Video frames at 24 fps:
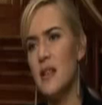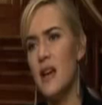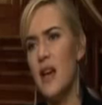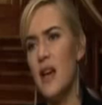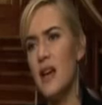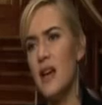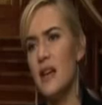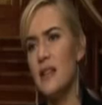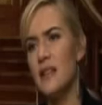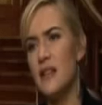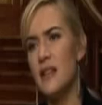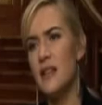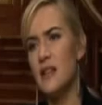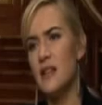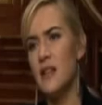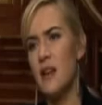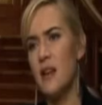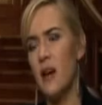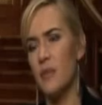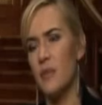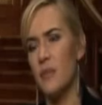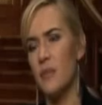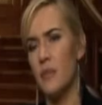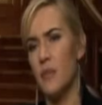Yeah, it did
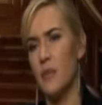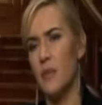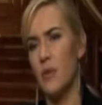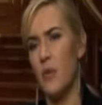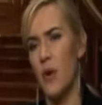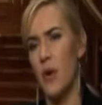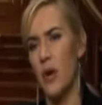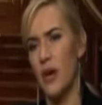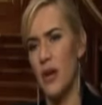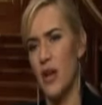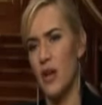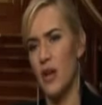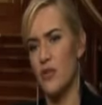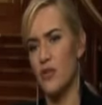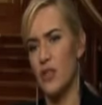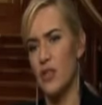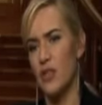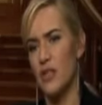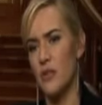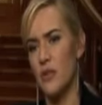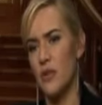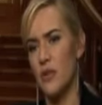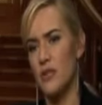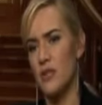come quite
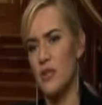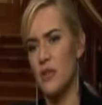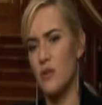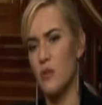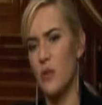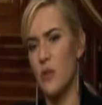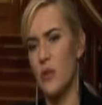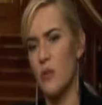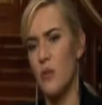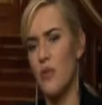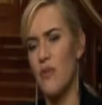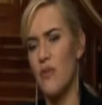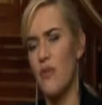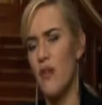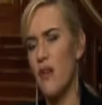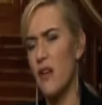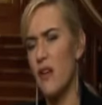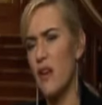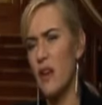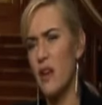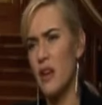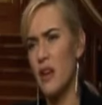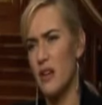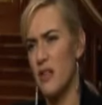naturally to us, and we were
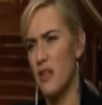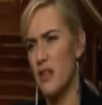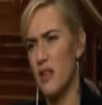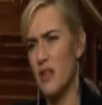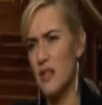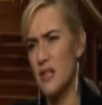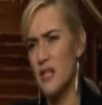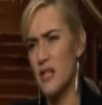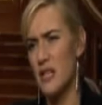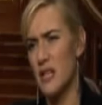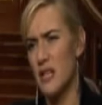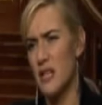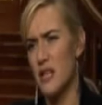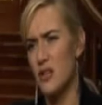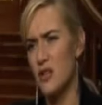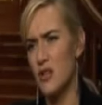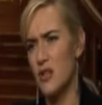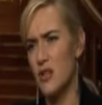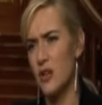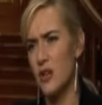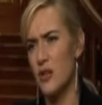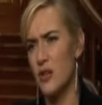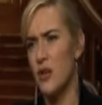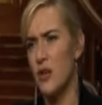very lucky that it did,
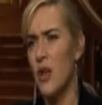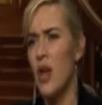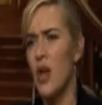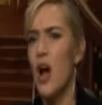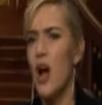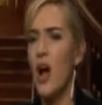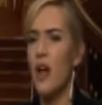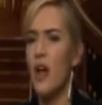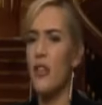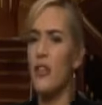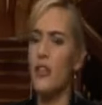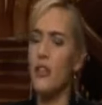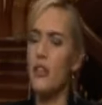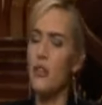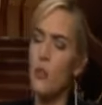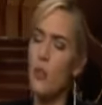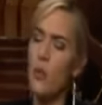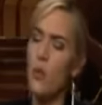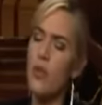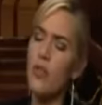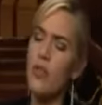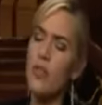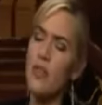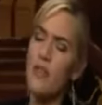you know. I think the
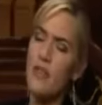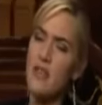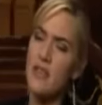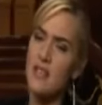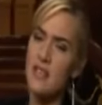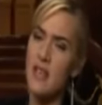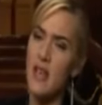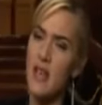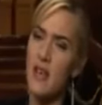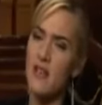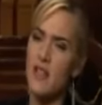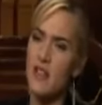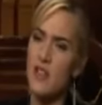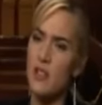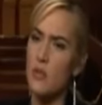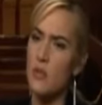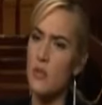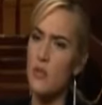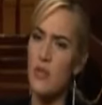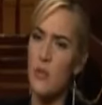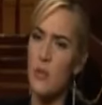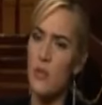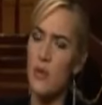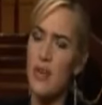one thing that saved us
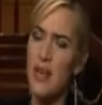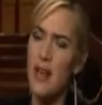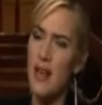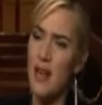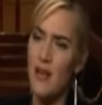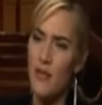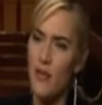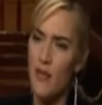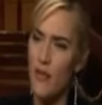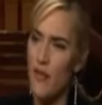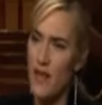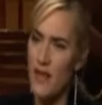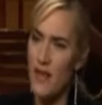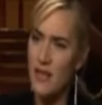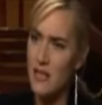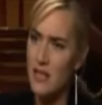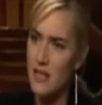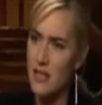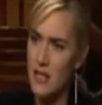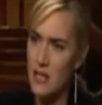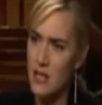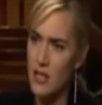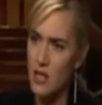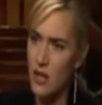was that we never
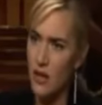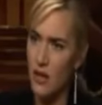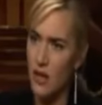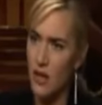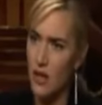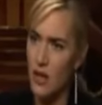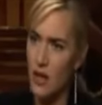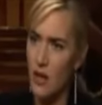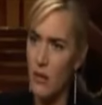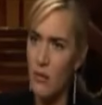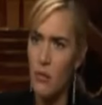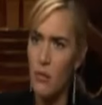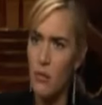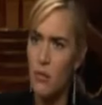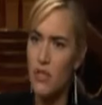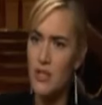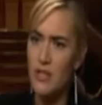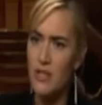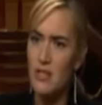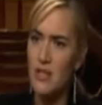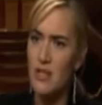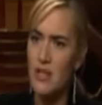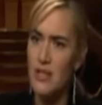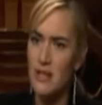fancied each other. I mean, we
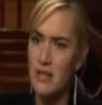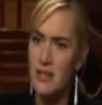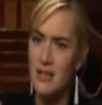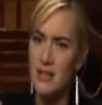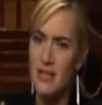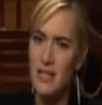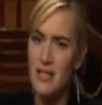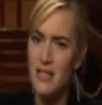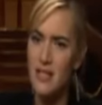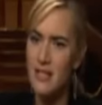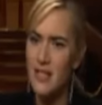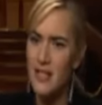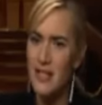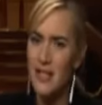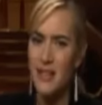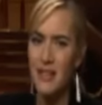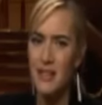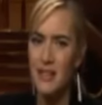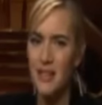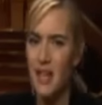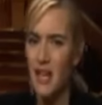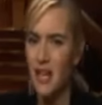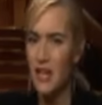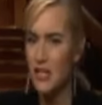just didn't,
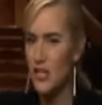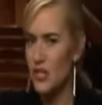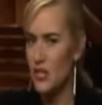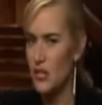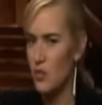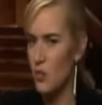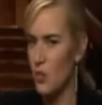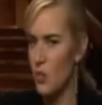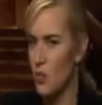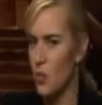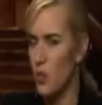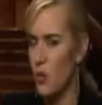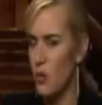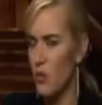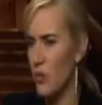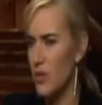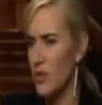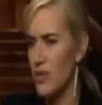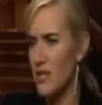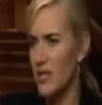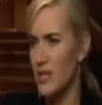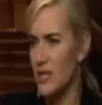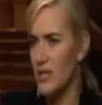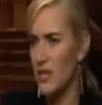
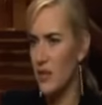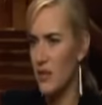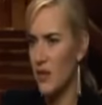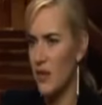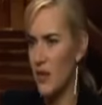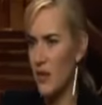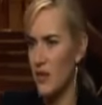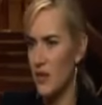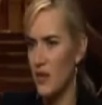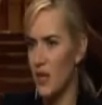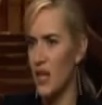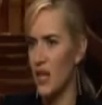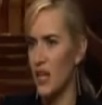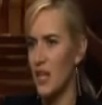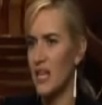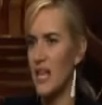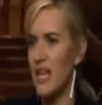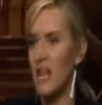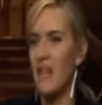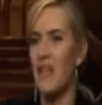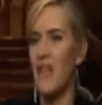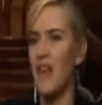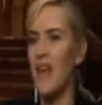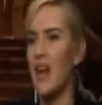we didn't even have to kind of
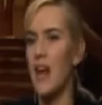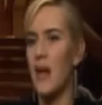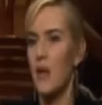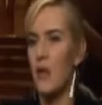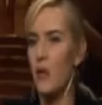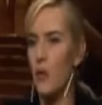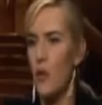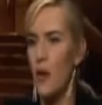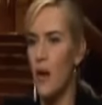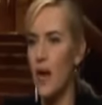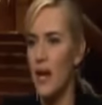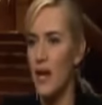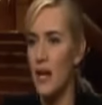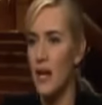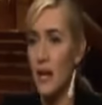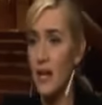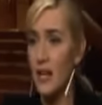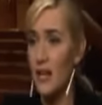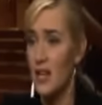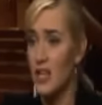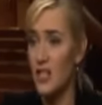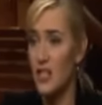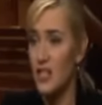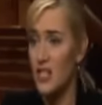get that out of the way,
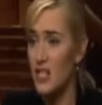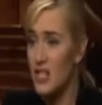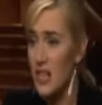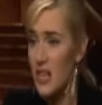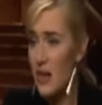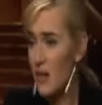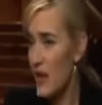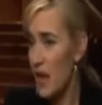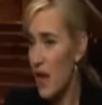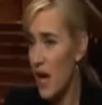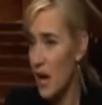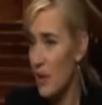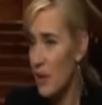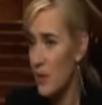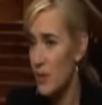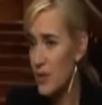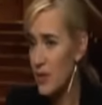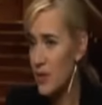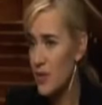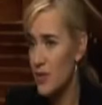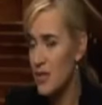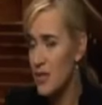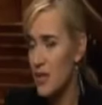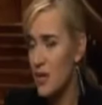like it just never
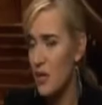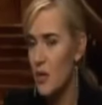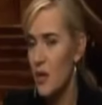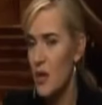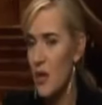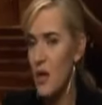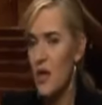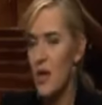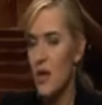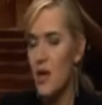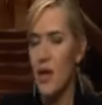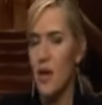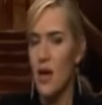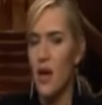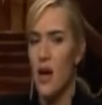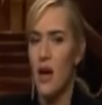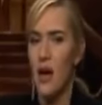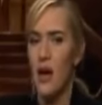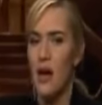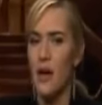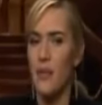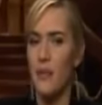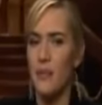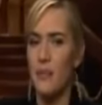happened. So,
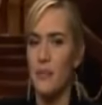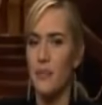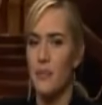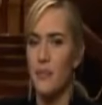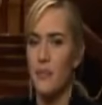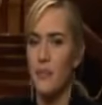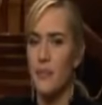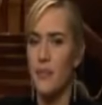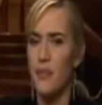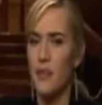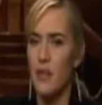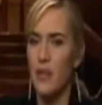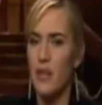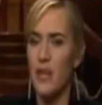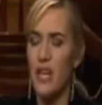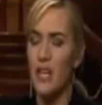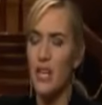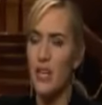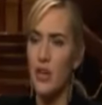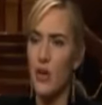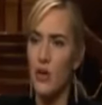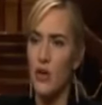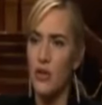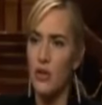
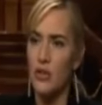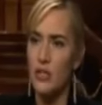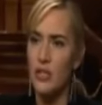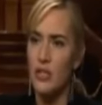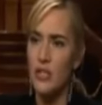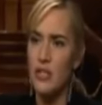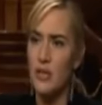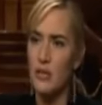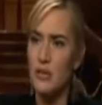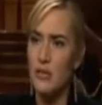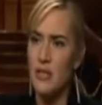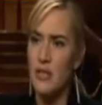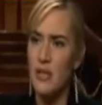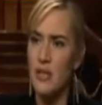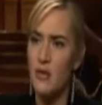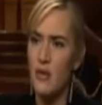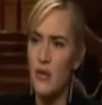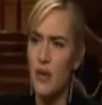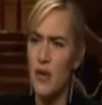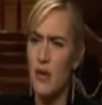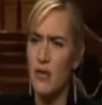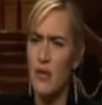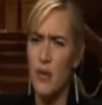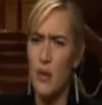thank God, because there was
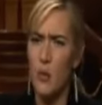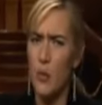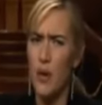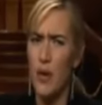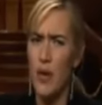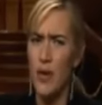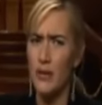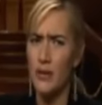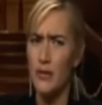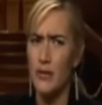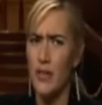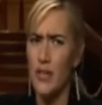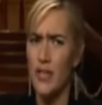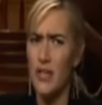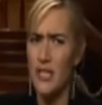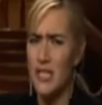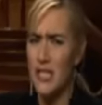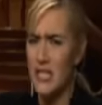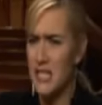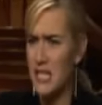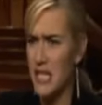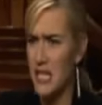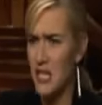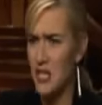never any of that weird
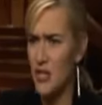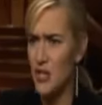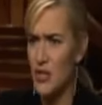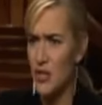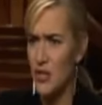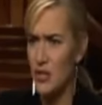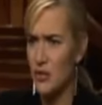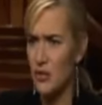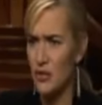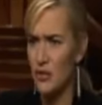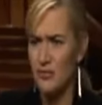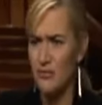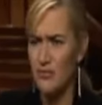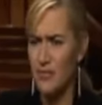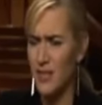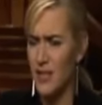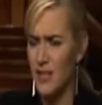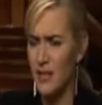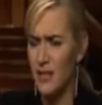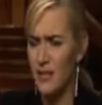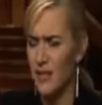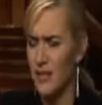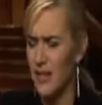flirty tension or, you